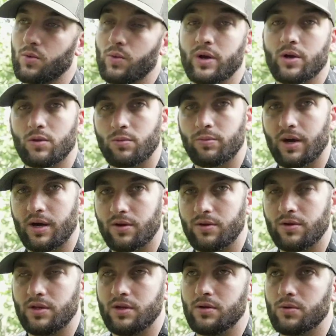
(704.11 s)
regular pattern
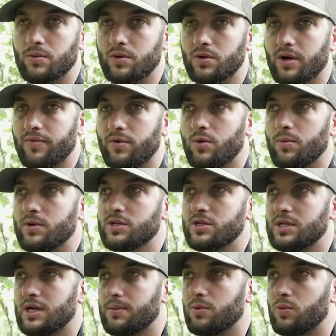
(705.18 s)
deer. We don't have a whole bunch of time